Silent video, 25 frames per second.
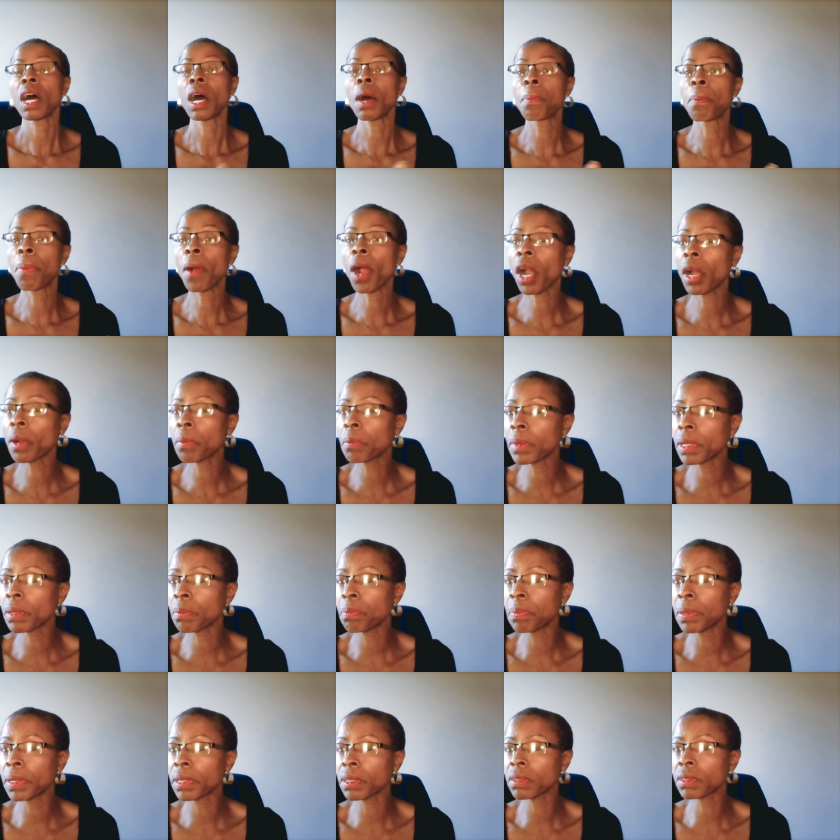
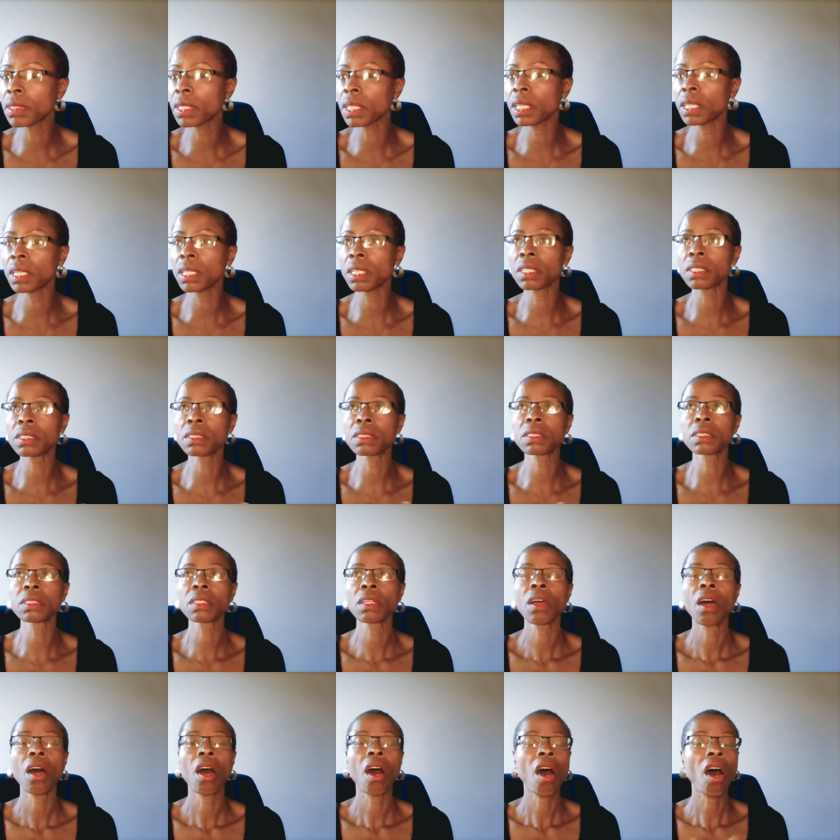apartment buildings,
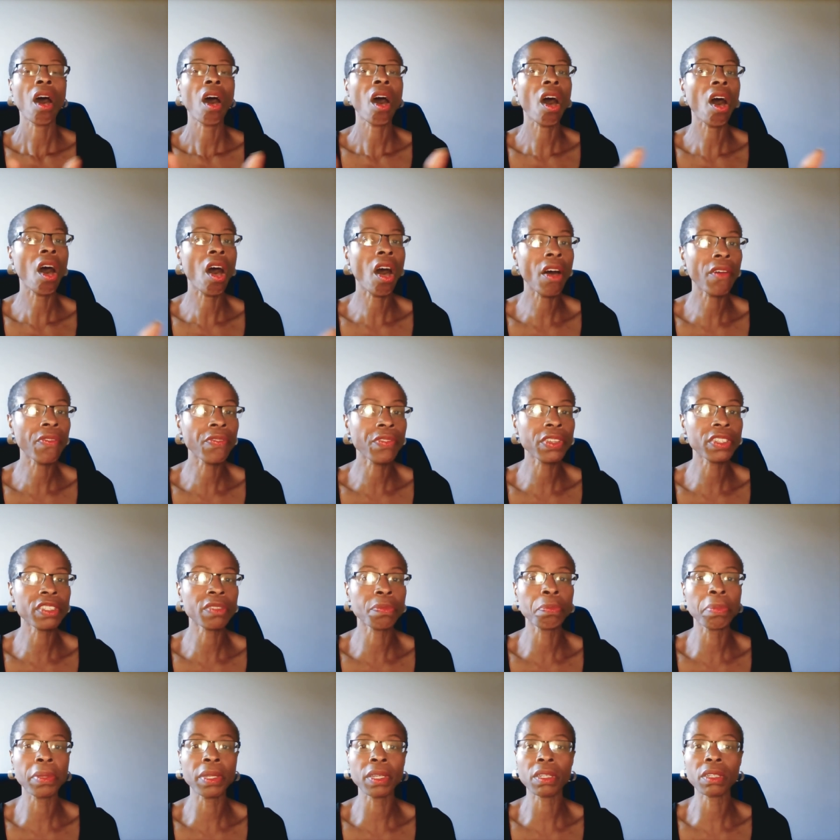
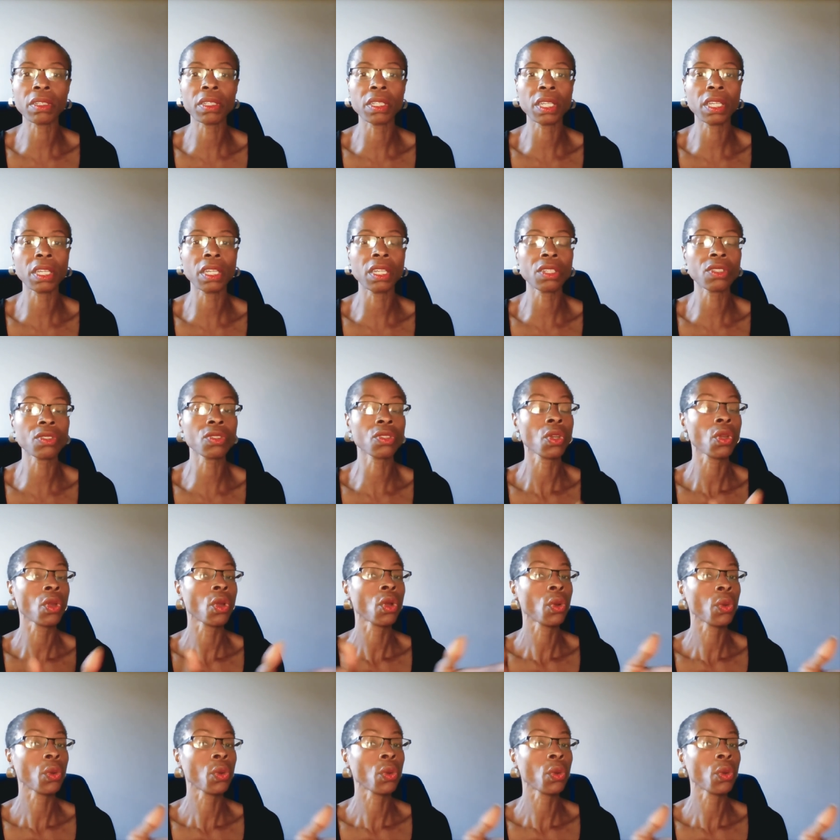office buildings,